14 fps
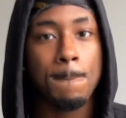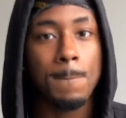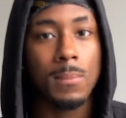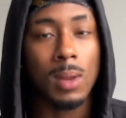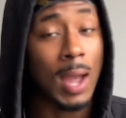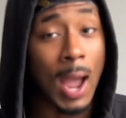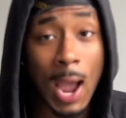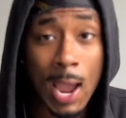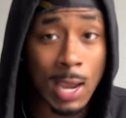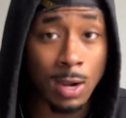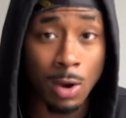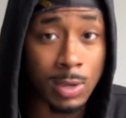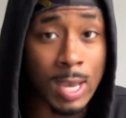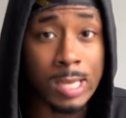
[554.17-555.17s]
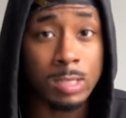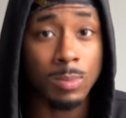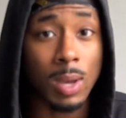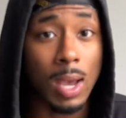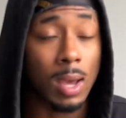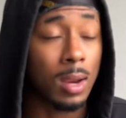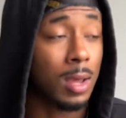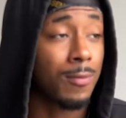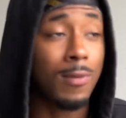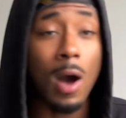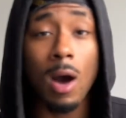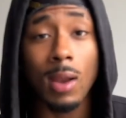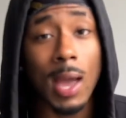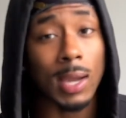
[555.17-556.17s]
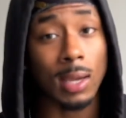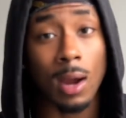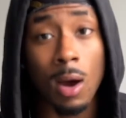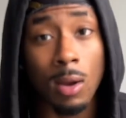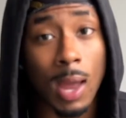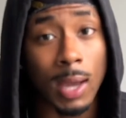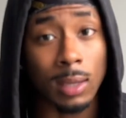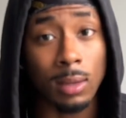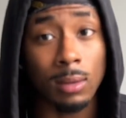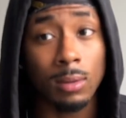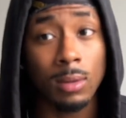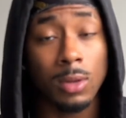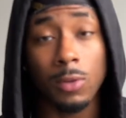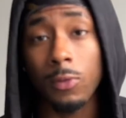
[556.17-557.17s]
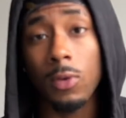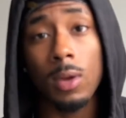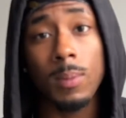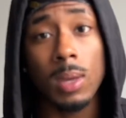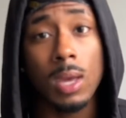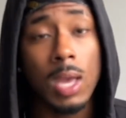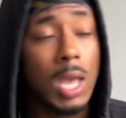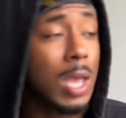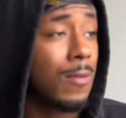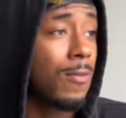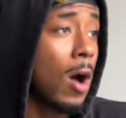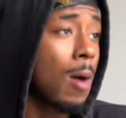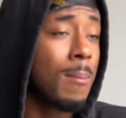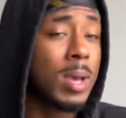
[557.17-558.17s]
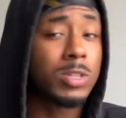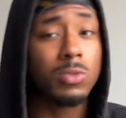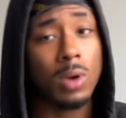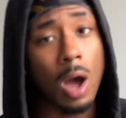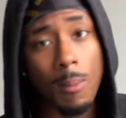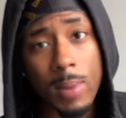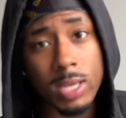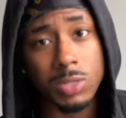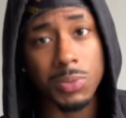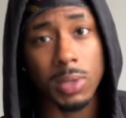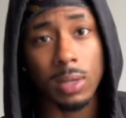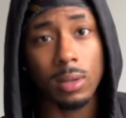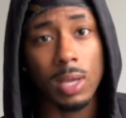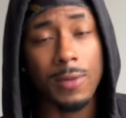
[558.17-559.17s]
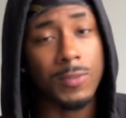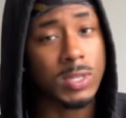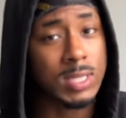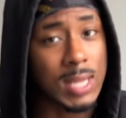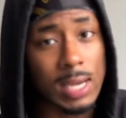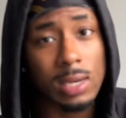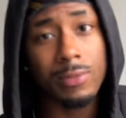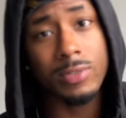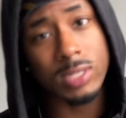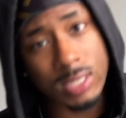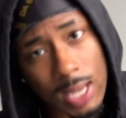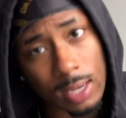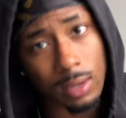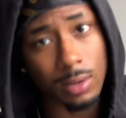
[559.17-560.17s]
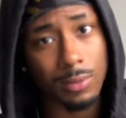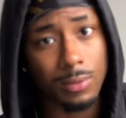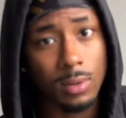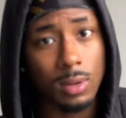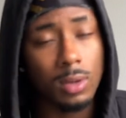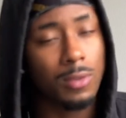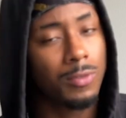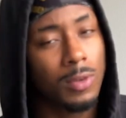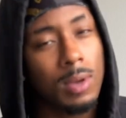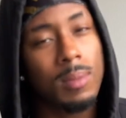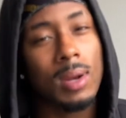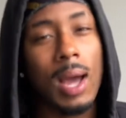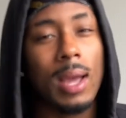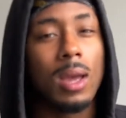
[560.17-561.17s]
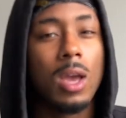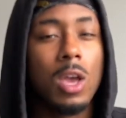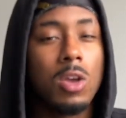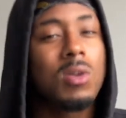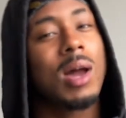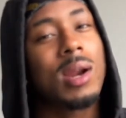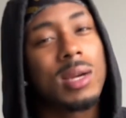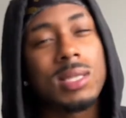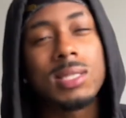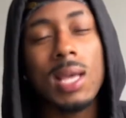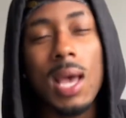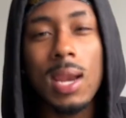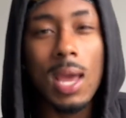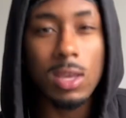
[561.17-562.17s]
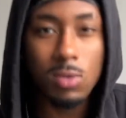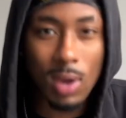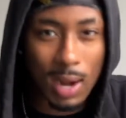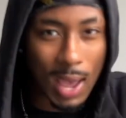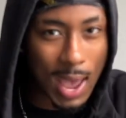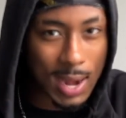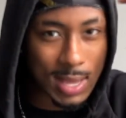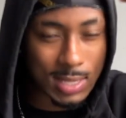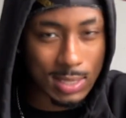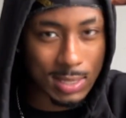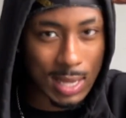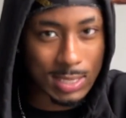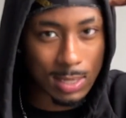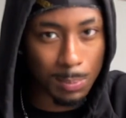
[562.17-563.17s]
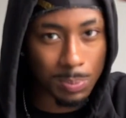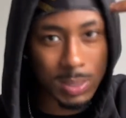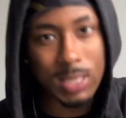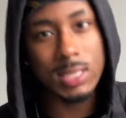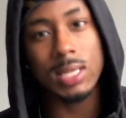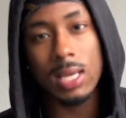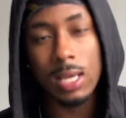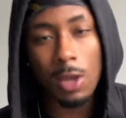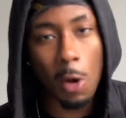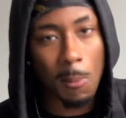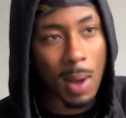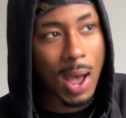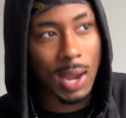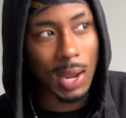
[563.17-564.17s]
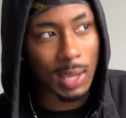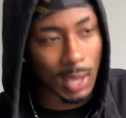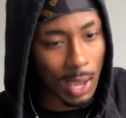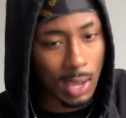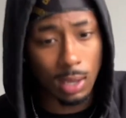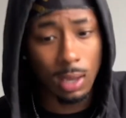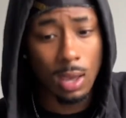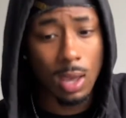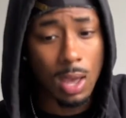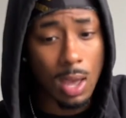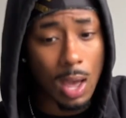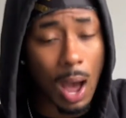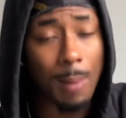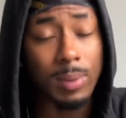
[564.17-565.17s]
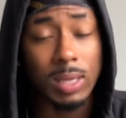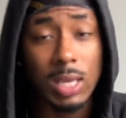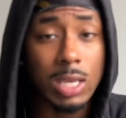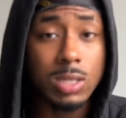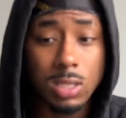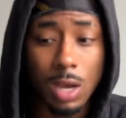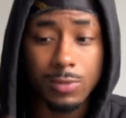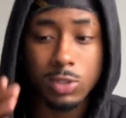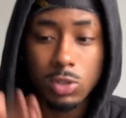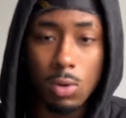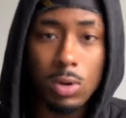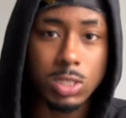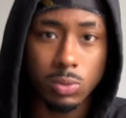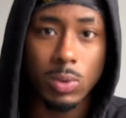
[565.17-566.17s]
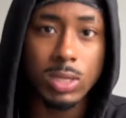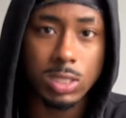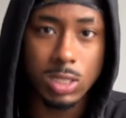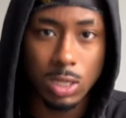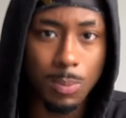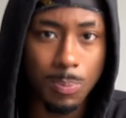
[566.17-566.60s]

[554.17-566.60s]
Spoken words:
Like, I ain't no yes man. If I don't like it, I don't like it. You feel me? If I don't mess with it, I don't mess with it. If it's negative, it's negative. You feel me? Like, you gotta understand that. You gotta have that simplicity in your mind. Like, hey, I'ma keep stuff short, sweet, to the